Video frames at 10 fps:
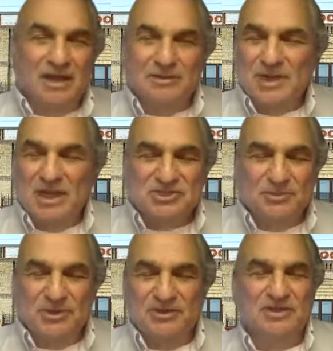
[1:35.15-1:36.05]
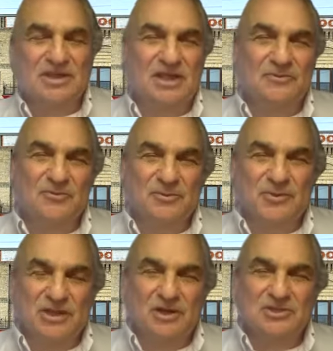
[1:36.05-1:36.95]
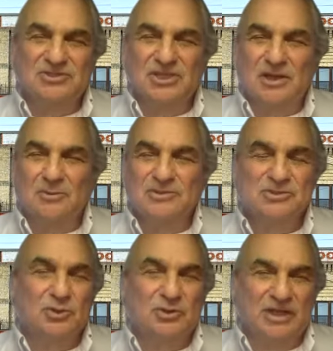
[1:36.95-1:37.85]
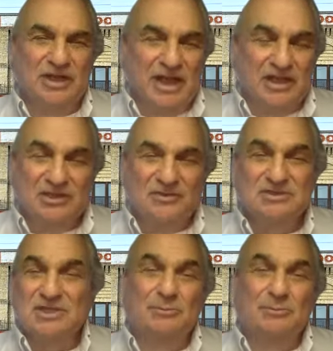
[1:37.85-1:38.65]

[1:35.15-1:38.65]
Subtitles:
I'm not somebody that came from the arts. I was really an activist.